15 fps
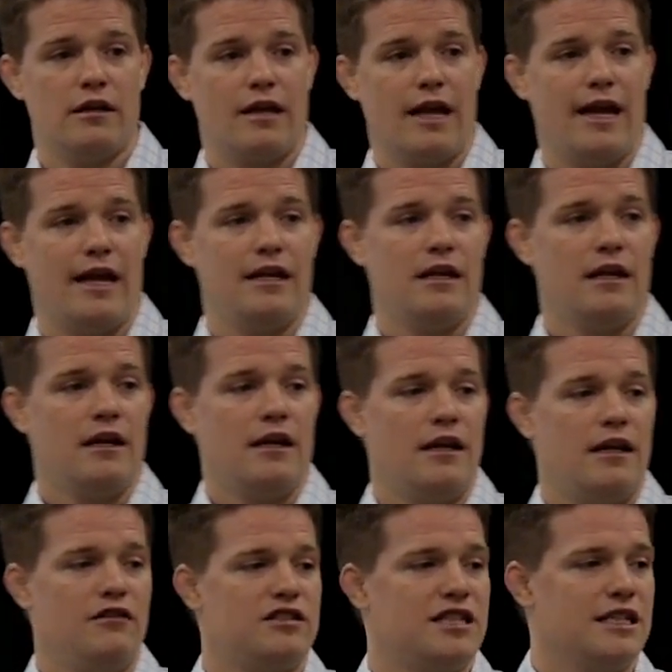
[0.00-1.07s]
Okay?
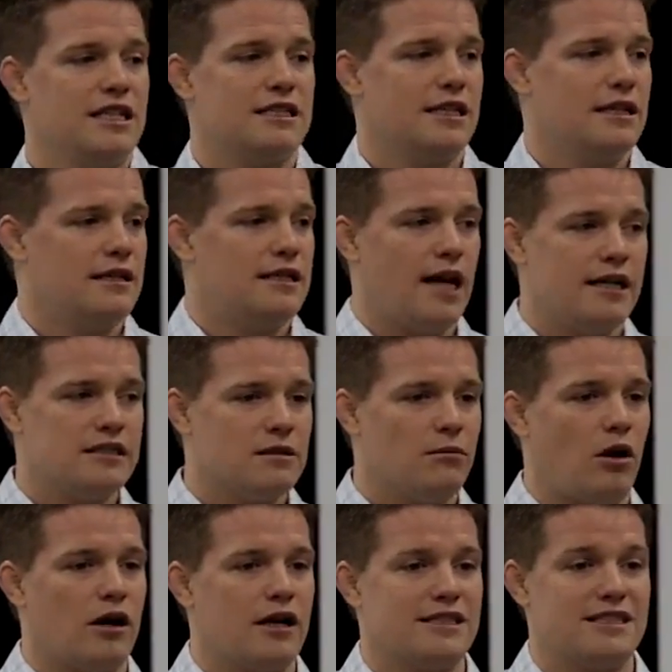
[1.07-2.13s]
You've seen this in tons of
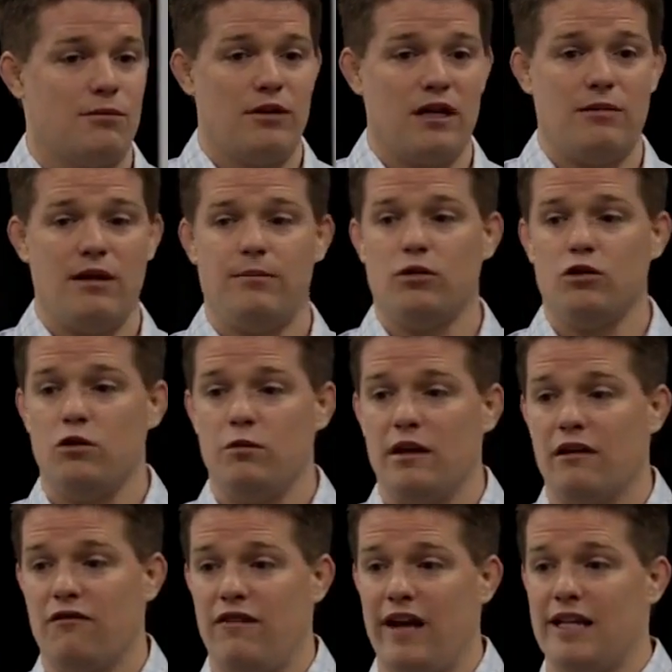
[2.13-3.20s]
markets. They bring people, do
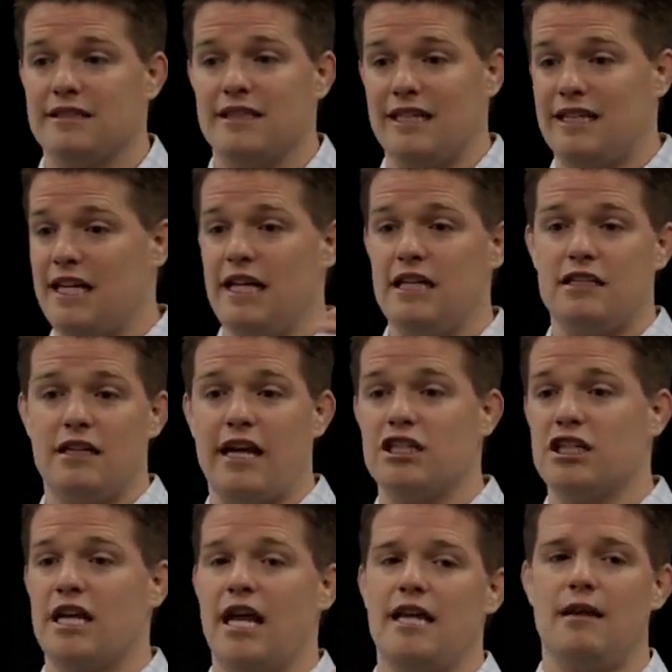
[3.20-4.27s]
big events, they teach,
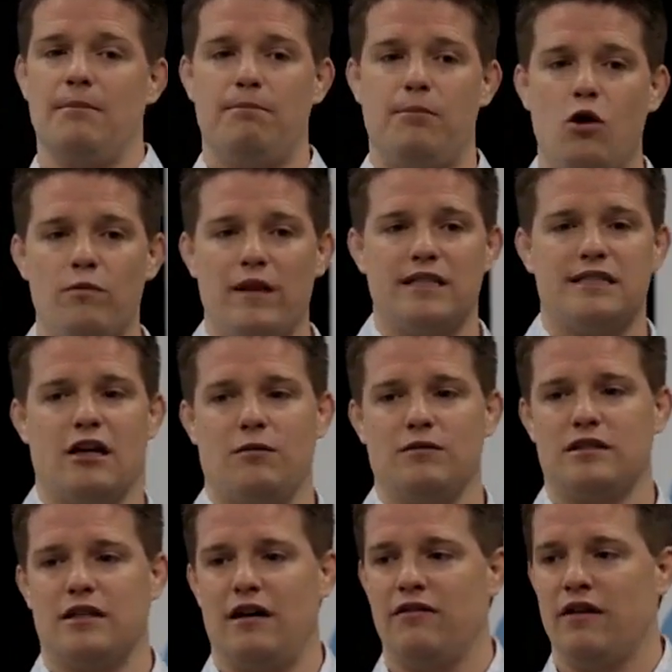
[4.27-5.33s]
educate, and then boom, they sell them
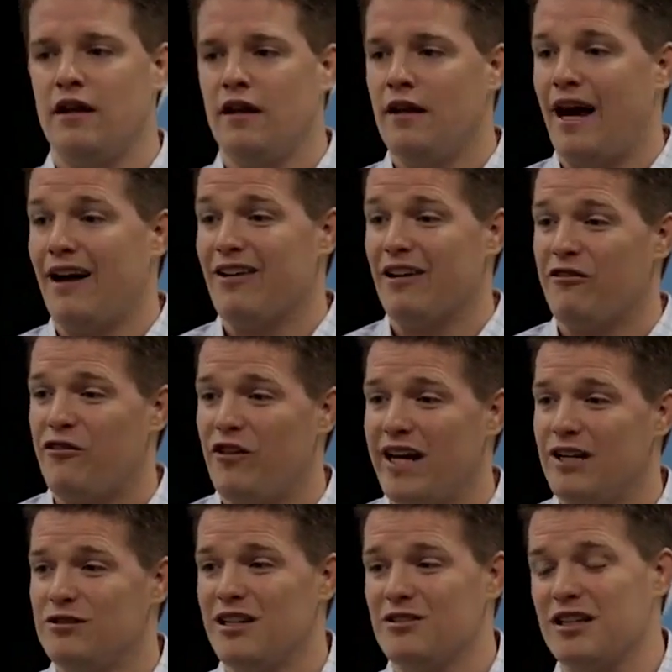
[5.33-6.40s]
stuff. I've got a
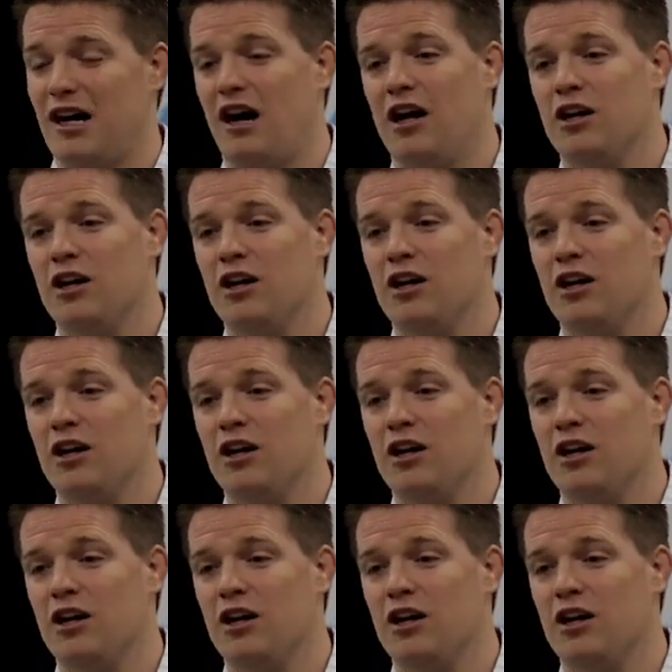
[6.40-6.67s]
friend who sells a